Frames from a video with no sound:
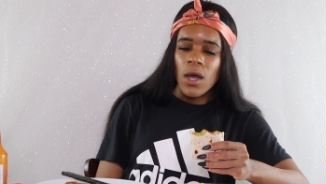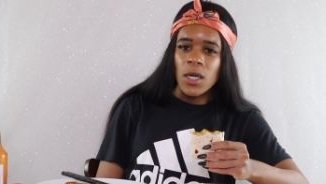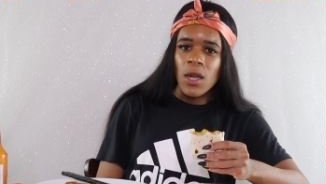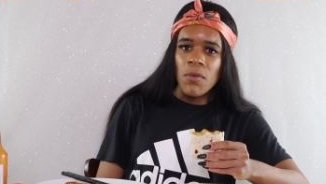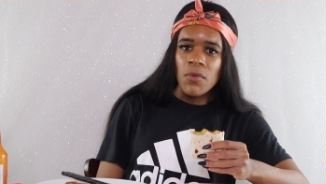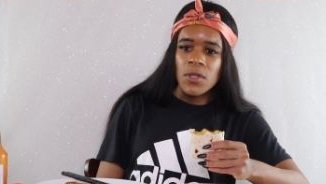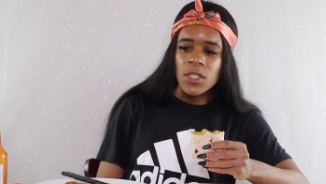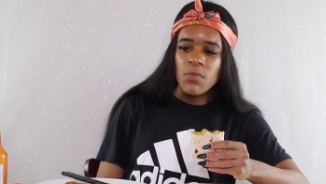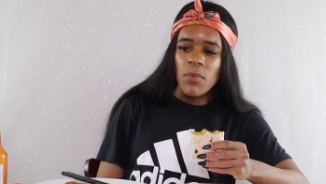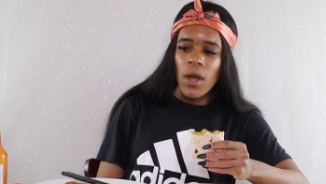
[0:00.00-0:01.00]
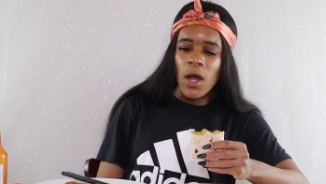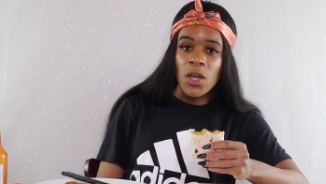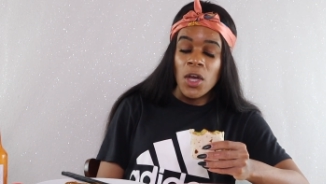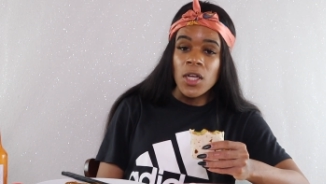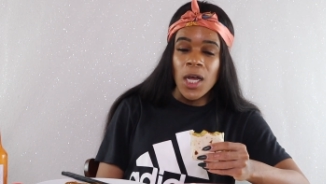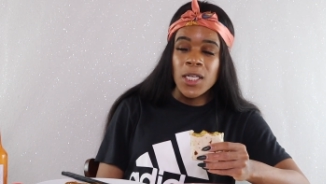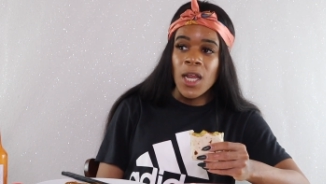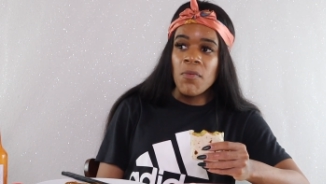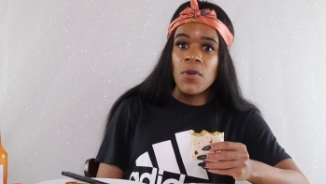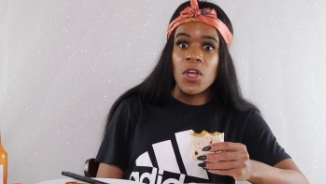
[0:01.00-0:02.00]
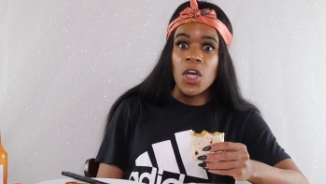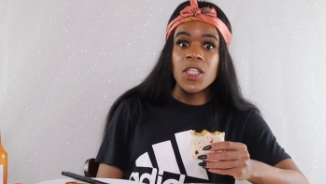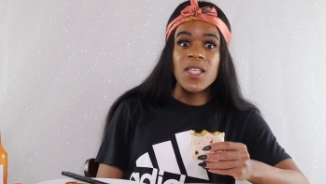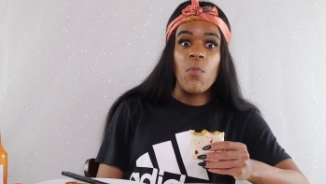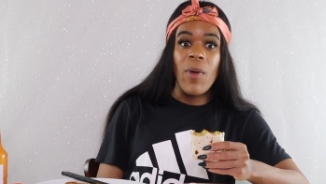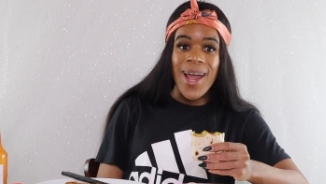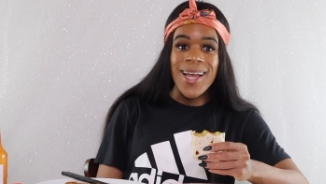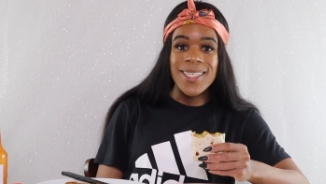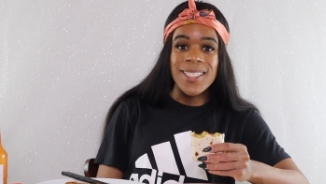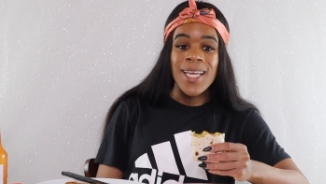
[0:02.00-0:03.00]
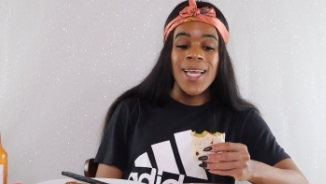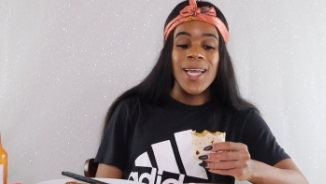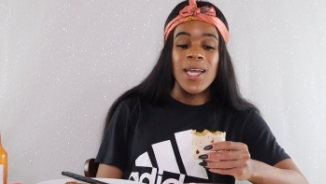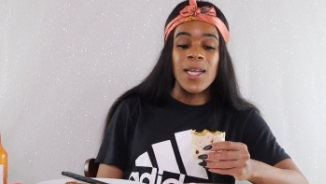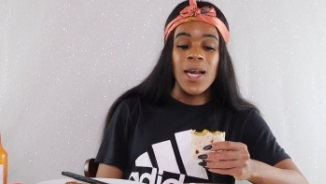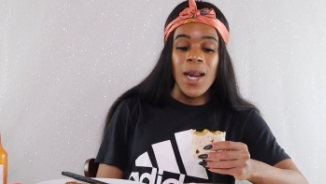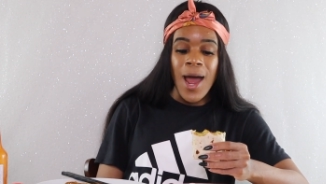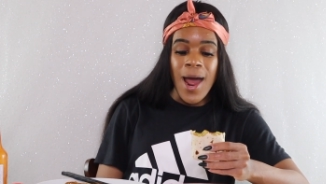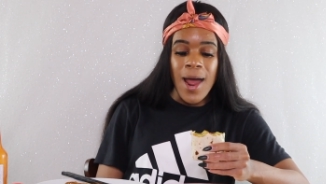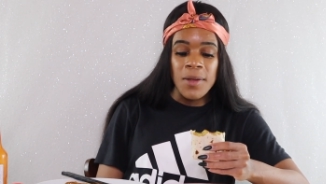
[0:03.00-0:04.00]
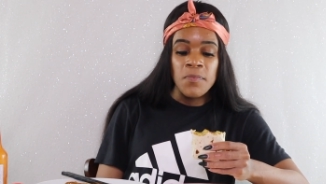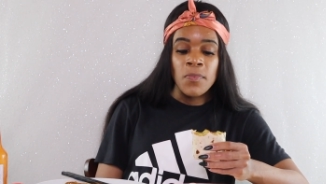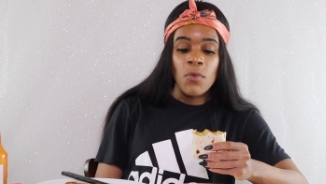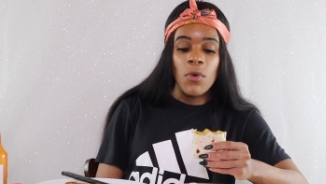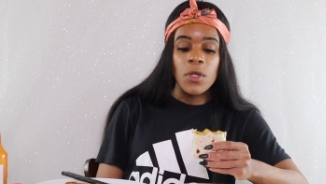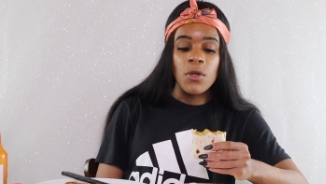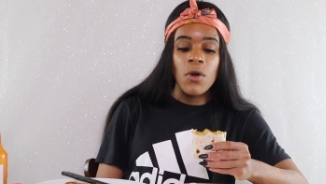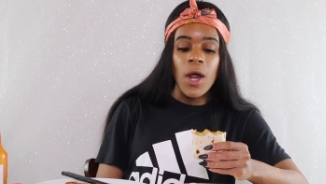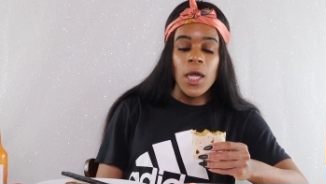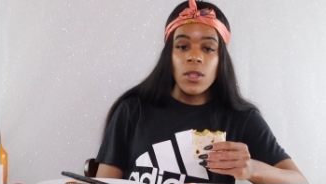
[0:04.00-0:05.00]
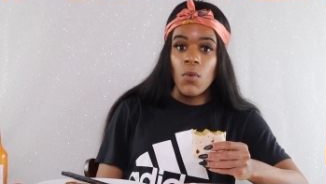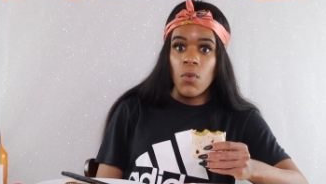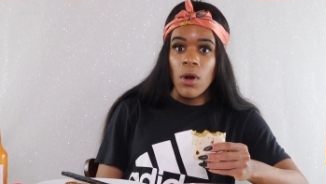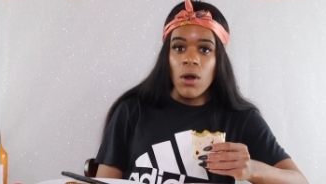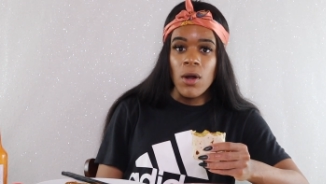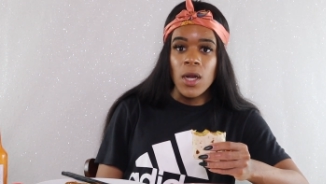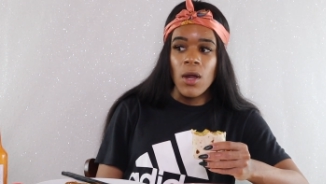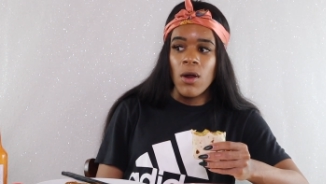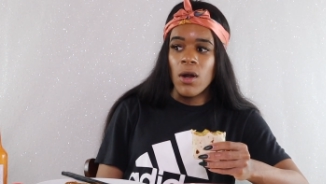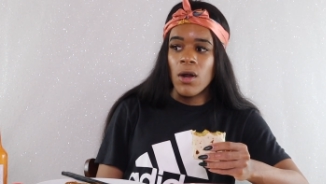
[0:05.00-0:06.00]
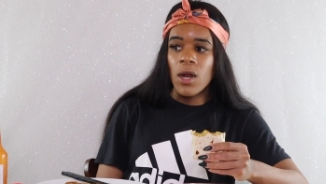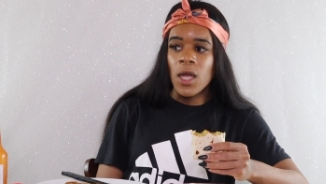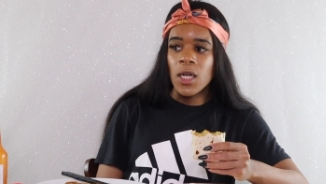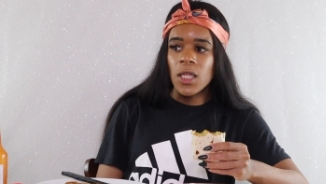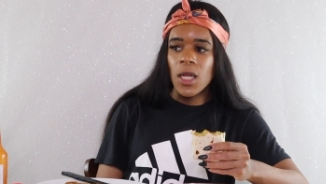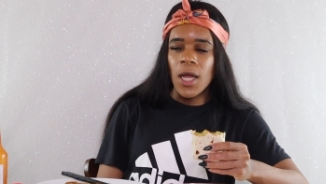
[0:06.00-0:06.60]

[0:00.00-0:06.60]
good space in life where you don't have to worry or anything.